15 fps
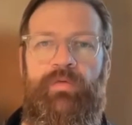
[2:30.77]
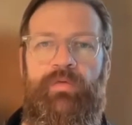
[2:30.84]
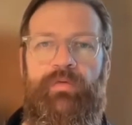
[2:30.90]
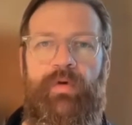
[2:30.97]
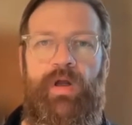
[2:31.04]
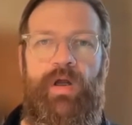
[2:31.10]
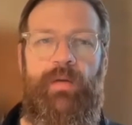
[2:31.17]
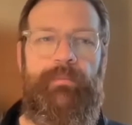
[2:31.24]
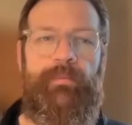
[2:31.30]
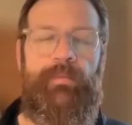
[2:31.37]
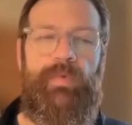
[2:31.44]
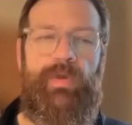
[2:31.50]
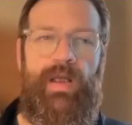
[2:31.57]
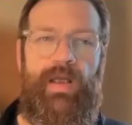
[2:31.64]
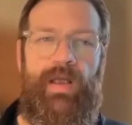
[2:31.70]
from
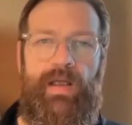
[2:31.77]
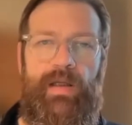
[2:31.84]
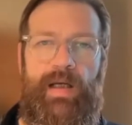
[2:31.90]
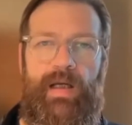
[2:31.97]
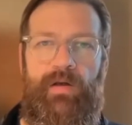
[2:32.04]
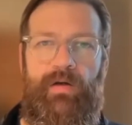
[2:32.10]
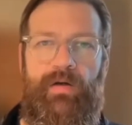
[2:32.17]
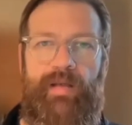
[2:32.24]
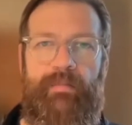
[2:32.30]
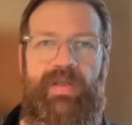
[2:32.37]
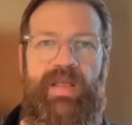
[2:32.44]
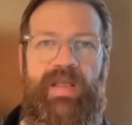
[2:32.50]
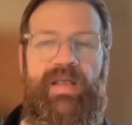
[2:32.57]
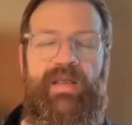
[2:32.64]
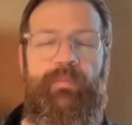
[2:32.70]
uh, our M
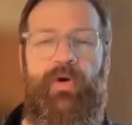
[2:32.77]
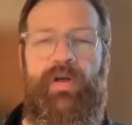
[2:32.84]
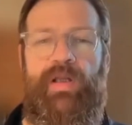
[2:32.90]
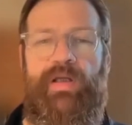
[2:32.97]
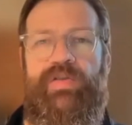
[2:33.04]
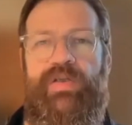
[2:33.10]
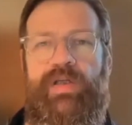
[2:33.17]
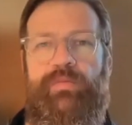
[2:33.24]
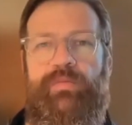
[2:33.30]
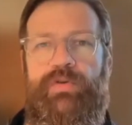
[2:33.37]
K E product set,